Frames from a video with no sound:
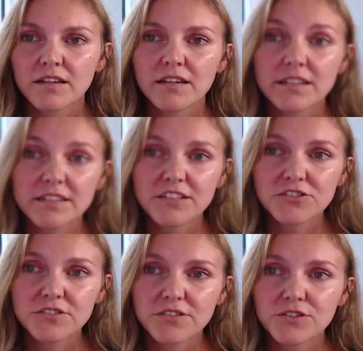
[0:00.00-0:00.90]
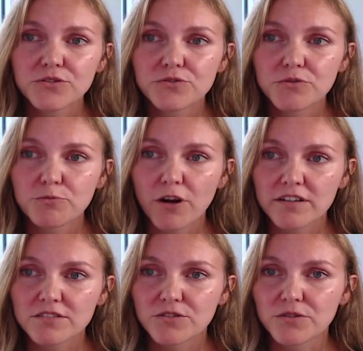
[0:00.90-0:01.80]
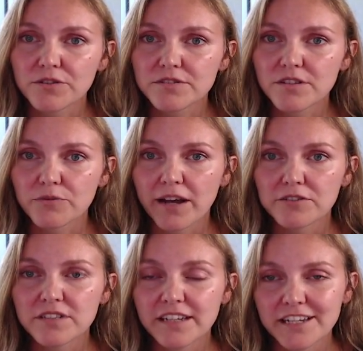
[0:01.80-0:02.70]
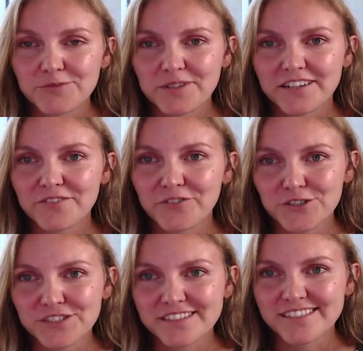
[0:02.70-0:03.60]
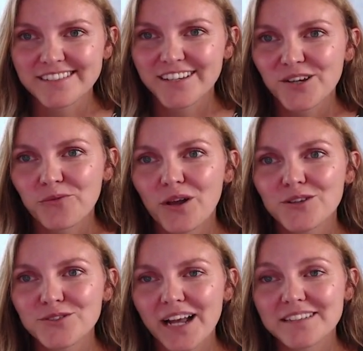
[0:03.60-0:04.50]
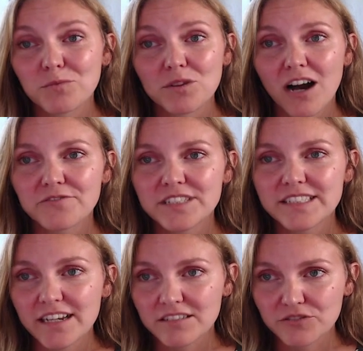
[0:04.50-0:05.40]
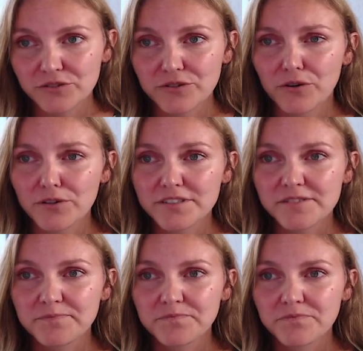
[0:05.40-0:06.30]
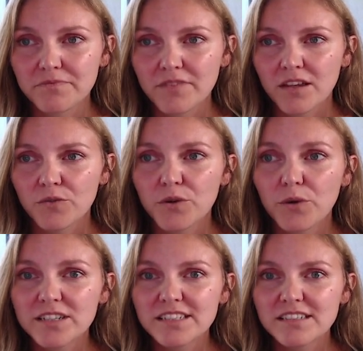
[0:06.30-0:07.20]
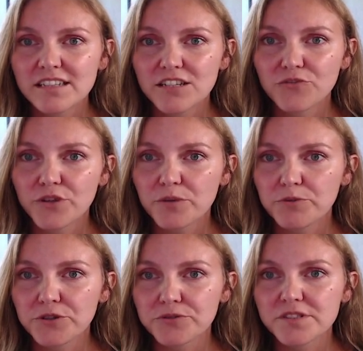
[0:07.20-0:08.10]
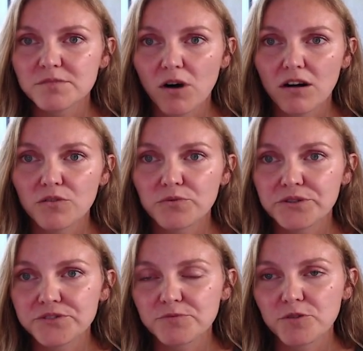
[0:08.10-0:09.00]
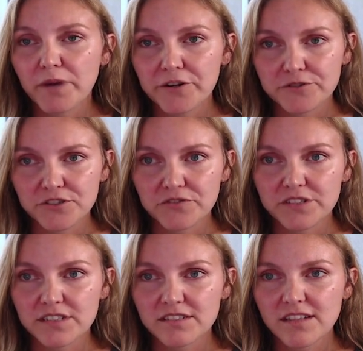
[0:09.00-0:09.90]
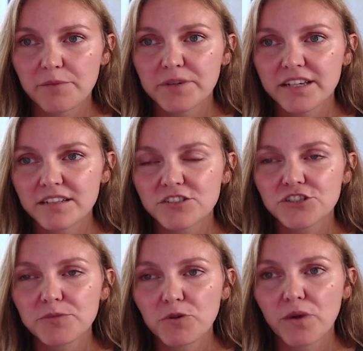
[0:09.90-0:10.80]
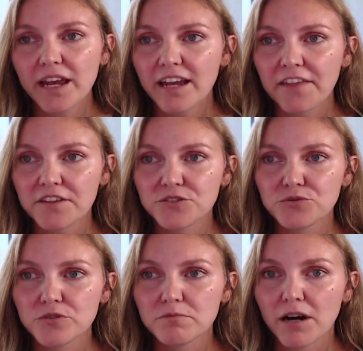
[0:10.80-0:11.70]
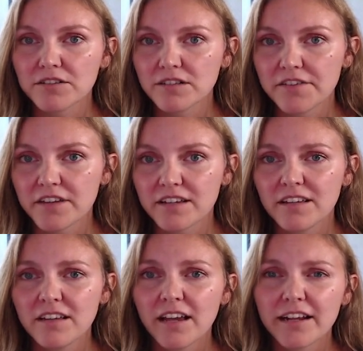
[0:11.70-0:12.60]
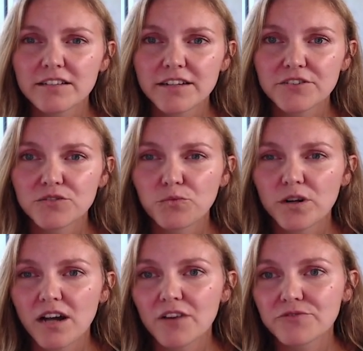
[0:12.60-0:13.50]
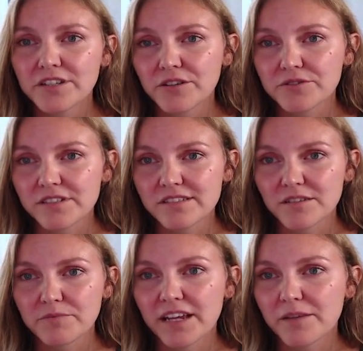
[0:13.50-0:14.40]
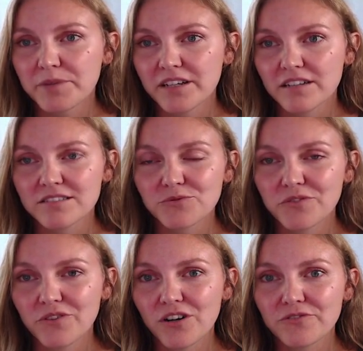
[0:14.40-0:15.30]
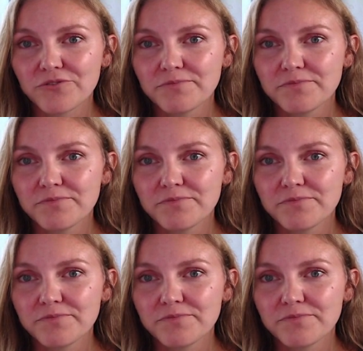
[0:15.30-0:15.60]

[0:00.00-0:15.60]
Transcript: In addition to the usual product goals around engagement and conversions, we also had some lofty technical goals. We wanted to see if we could produce small, reusable microservices and begin to chip away at the dual monolithic and cluttered one off ecosystem that had begun to evolve.